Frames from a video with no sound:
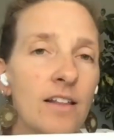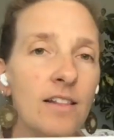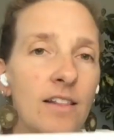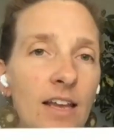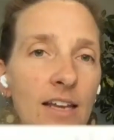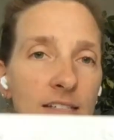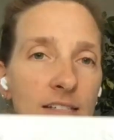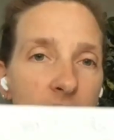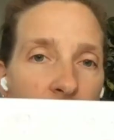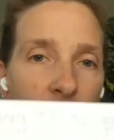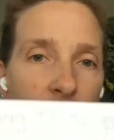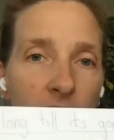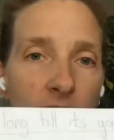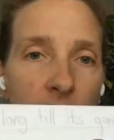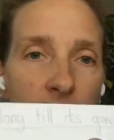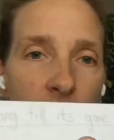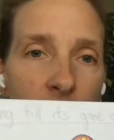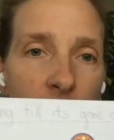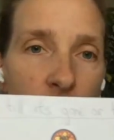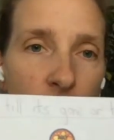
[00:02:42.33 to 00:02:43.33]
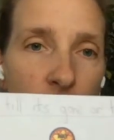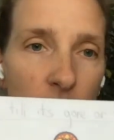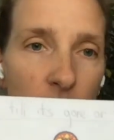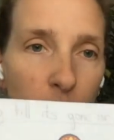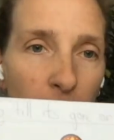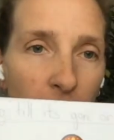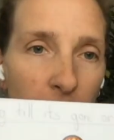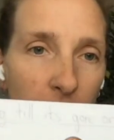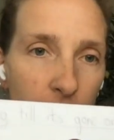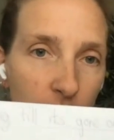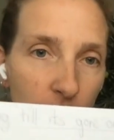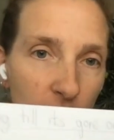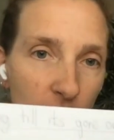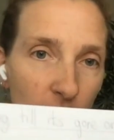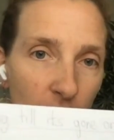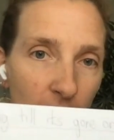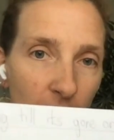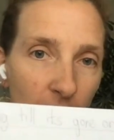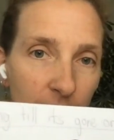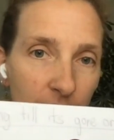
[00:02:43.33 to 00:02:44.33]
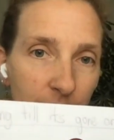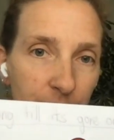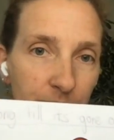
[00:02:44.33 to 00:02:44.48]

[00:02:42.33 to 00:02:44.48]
they take to biodegrade.